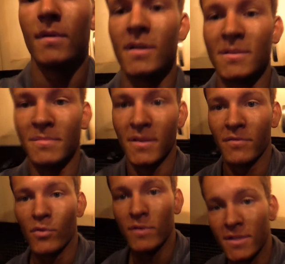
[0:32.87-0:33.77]
I had some
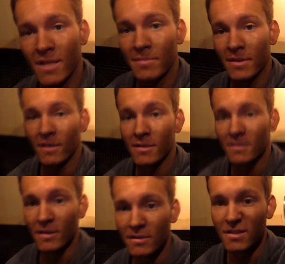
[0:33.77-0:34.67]
difficulty sleeping
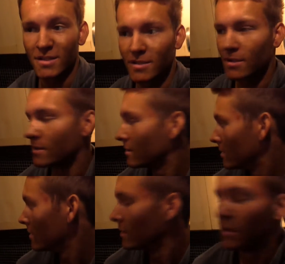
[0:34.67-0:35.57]
last night. Just
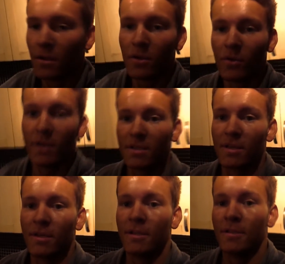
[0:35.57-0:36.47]
quite
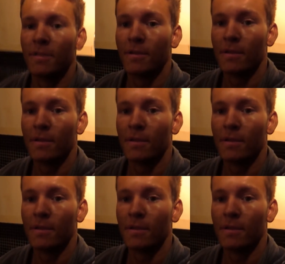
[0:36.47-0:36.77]
excited.